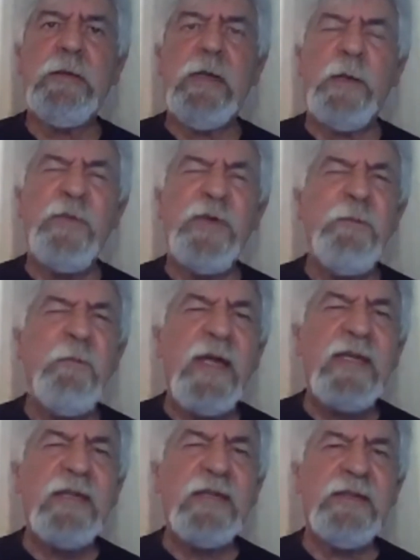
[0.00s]
I'm
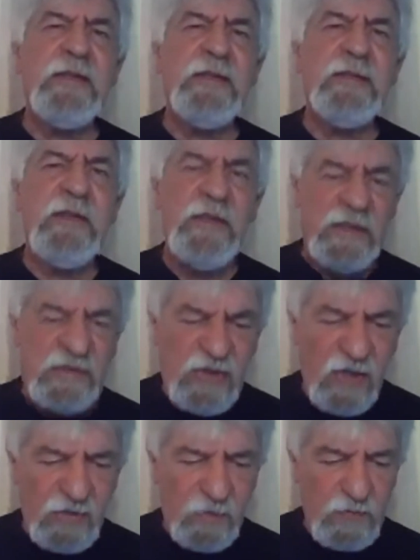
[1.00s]
reminded that
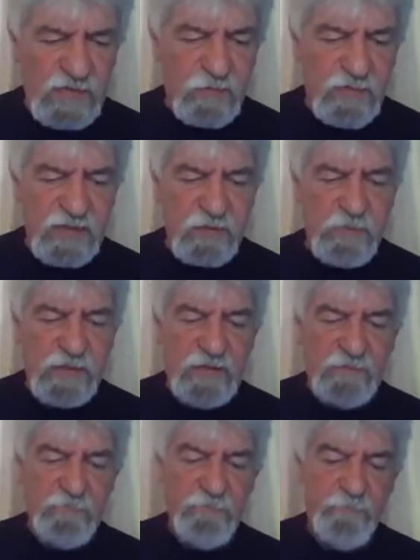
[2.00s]
God was with me.
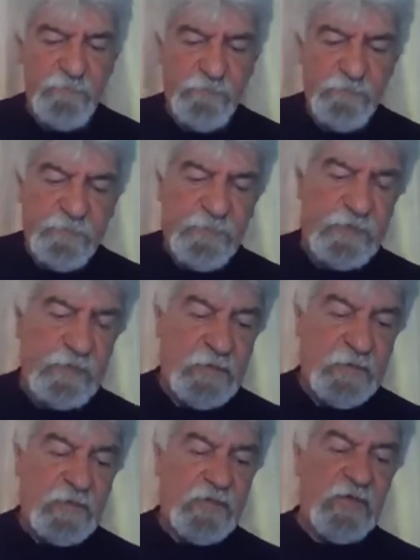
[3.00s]

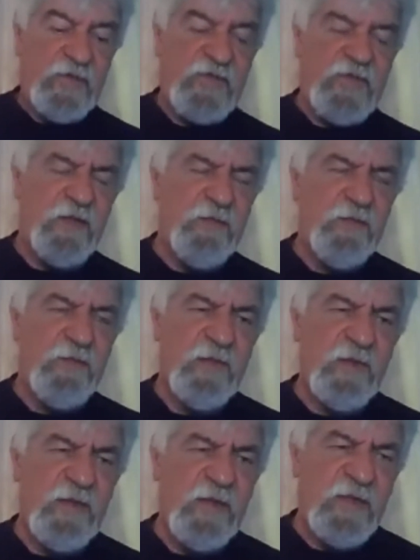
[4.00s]
You see,
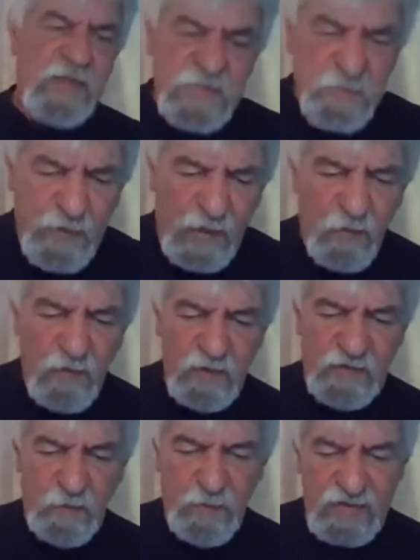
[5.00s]
and this power
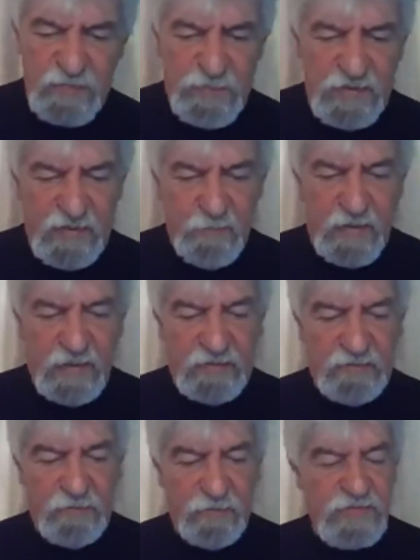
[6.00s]
that I speak about
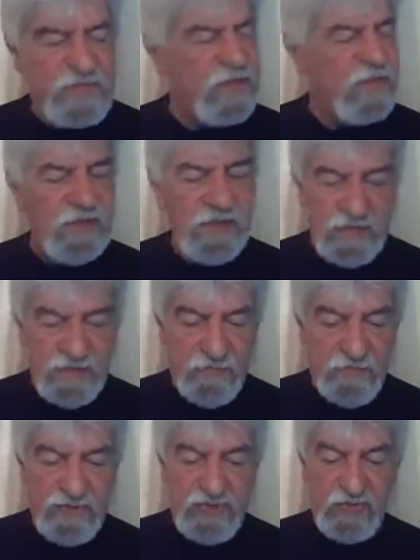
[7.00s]
for a single
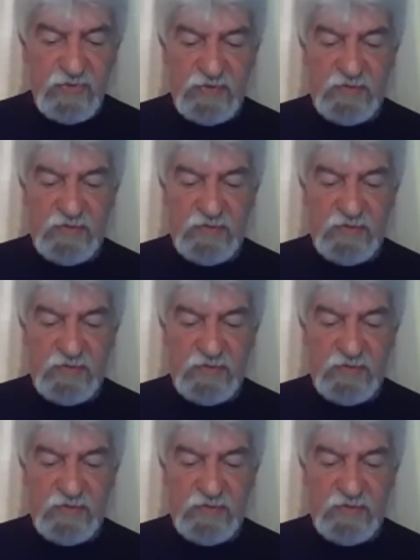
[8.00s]
individual